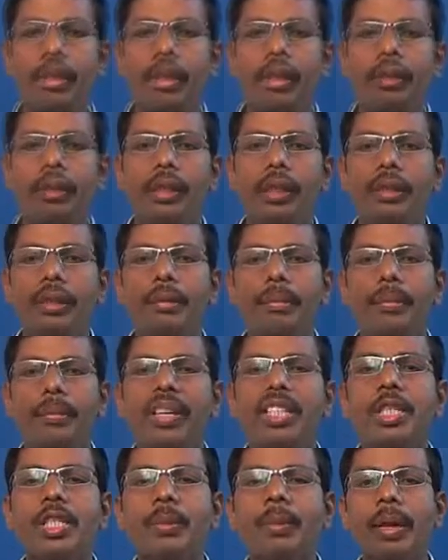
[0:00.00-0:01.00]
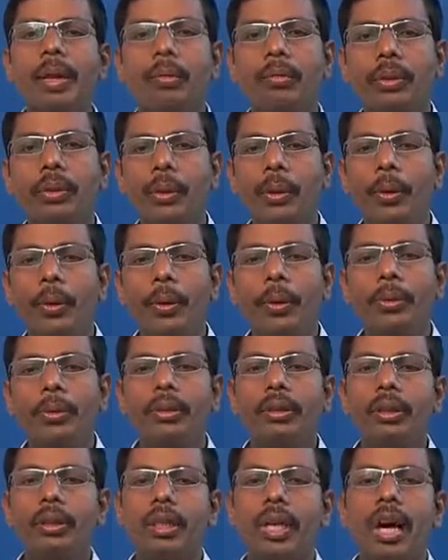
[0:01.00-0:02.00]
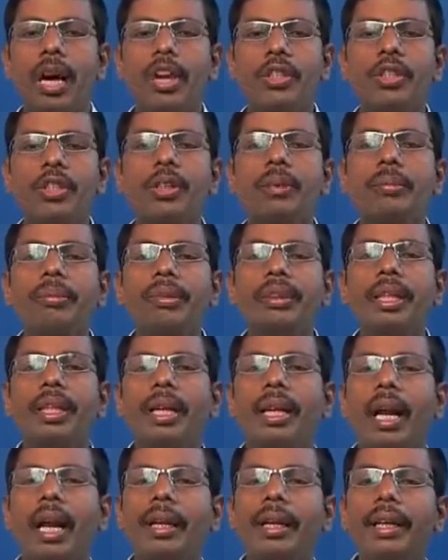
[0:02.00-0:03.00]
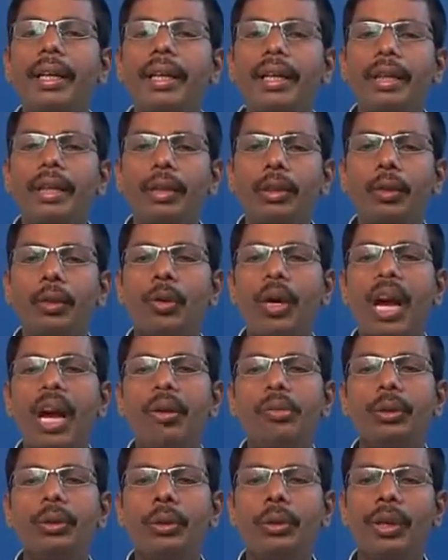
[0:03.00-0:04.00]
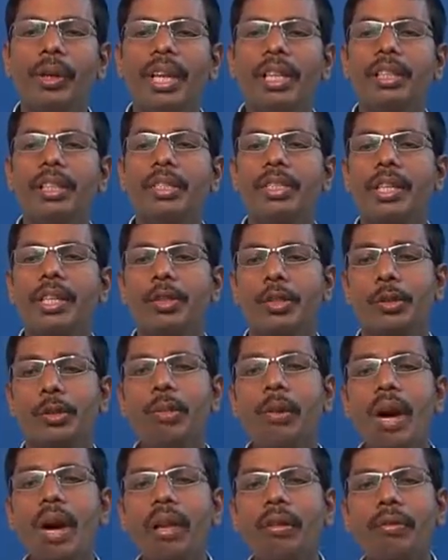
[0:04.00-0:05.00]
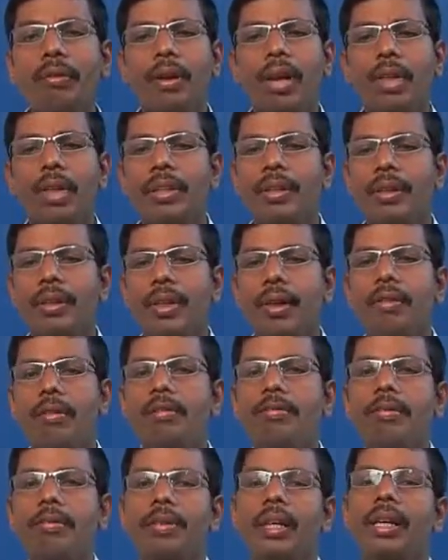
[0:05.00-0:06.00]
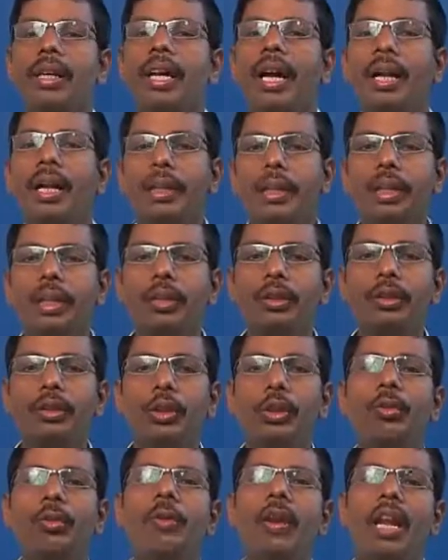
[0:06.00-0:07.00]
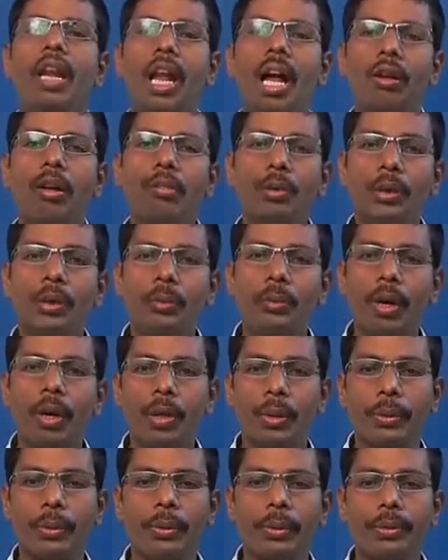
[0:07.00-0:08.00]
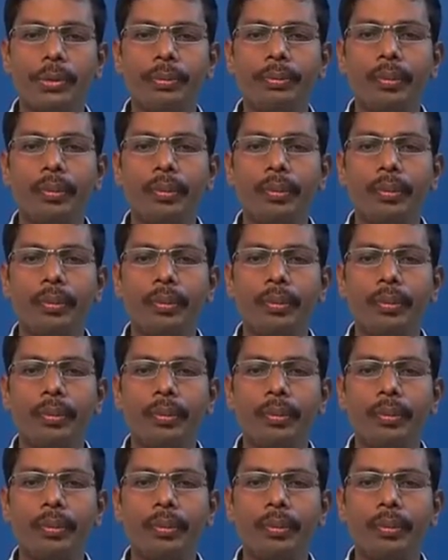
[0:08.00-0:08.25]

Then principle of growth. Assume the content you have today is a small fraction of the content you will have tomorrow.